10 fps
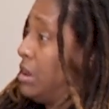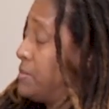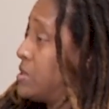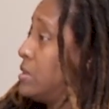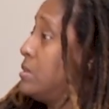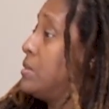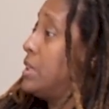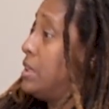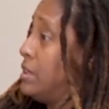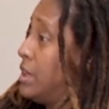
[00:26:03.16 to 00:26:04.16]

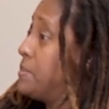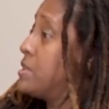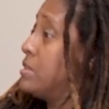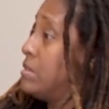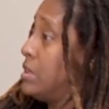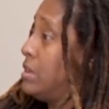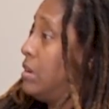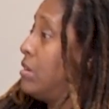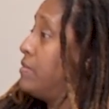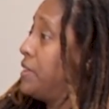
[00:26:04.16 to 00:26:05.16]
Absolutely. Absolutely.
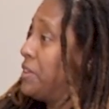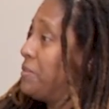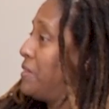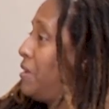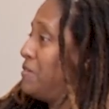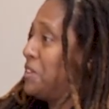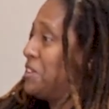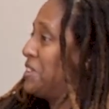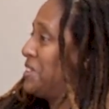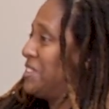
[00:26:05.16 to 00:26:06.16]
All very
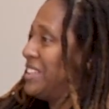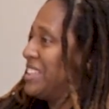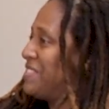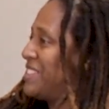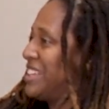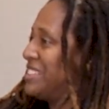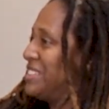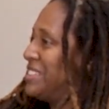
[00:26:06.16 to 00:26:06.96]
good. I love that.